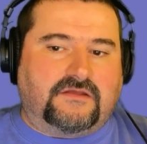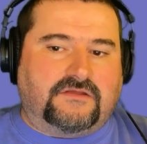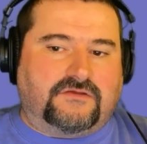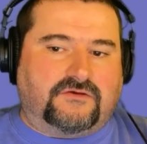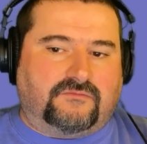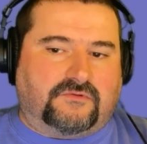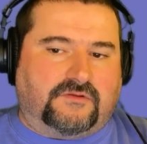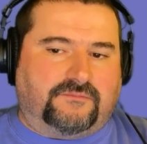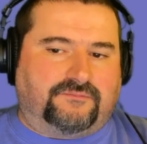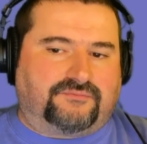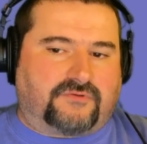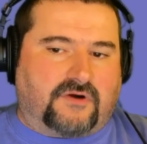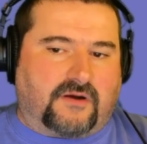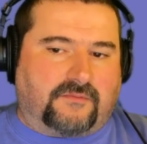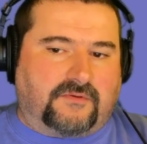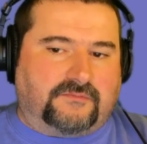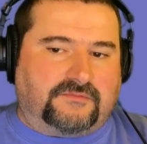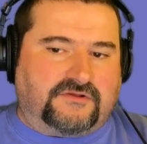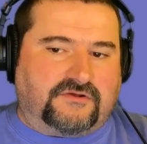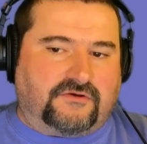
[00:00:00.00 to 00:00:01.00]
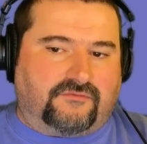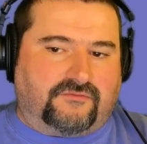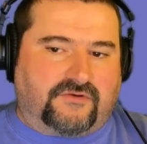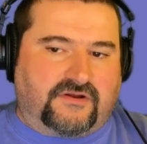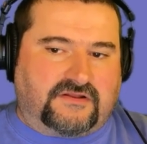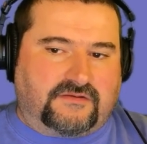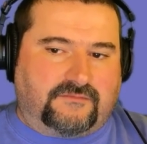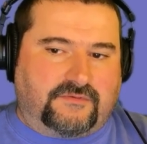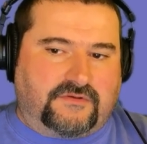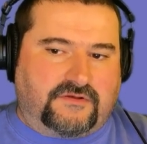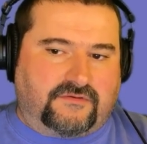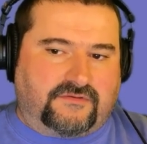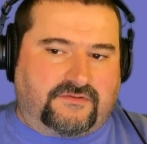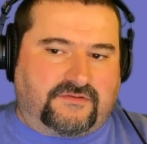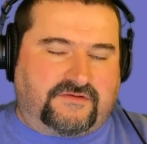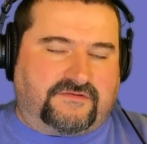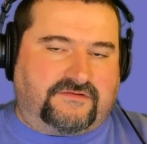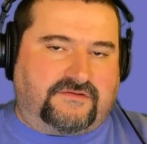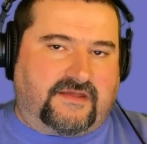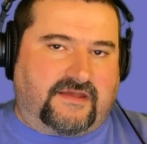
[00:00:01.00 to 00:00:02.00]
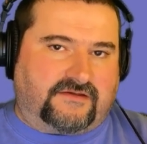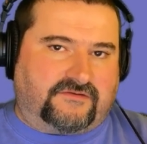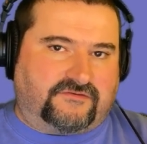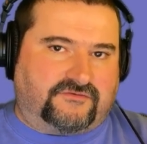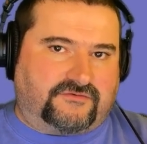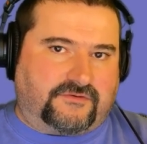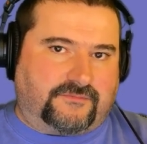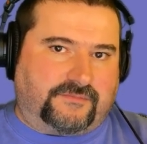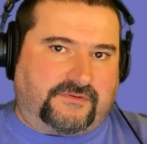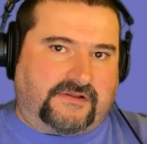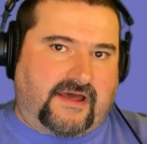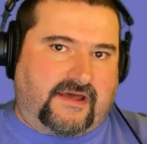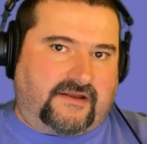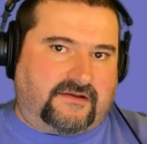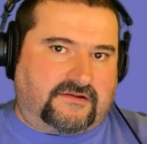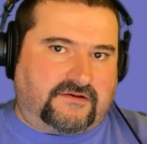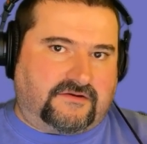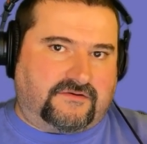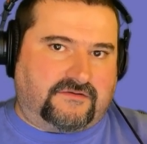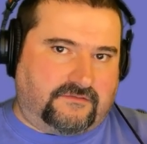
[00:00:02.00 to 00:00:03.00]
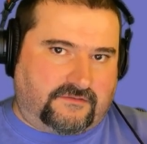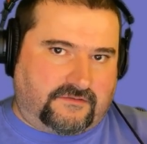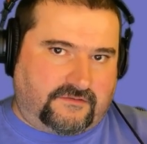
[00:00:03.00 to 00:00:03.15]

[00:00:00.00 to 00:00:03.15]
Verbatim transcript: you will probably already be on this extra plan here,